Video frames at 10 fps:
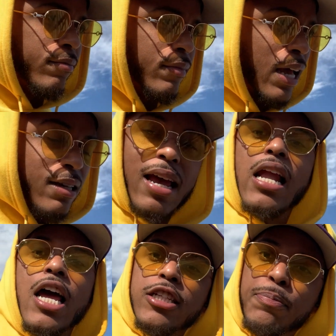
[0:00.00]
it's
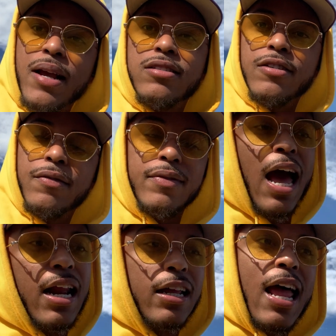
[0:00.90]
hella expensive.
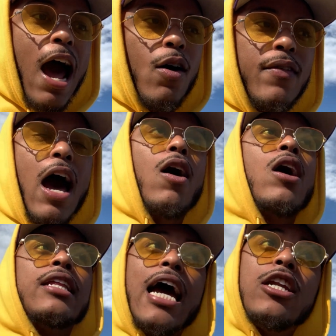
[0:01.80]
Now
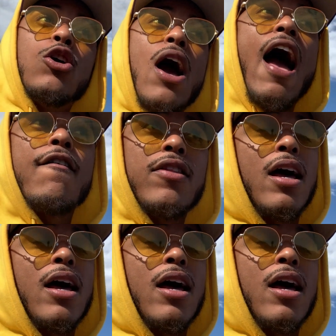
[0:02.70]
they do have